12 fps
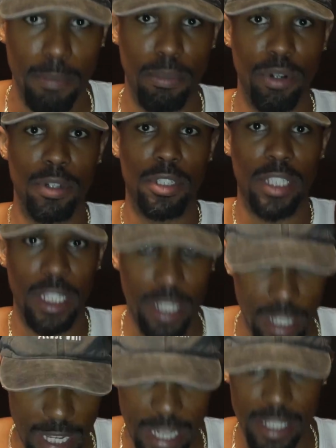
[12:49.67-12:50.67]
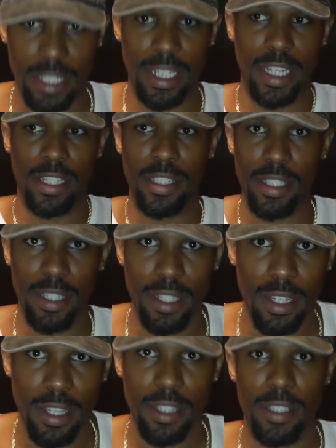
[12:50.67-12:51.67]
Bullshitting ass niggas.
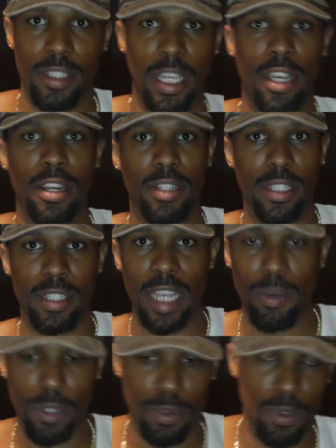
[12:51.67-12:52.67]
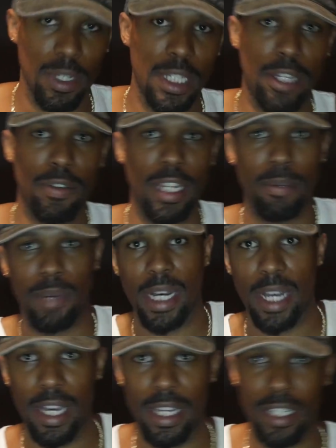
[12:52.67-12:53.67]
Scared to say what's really on their mind.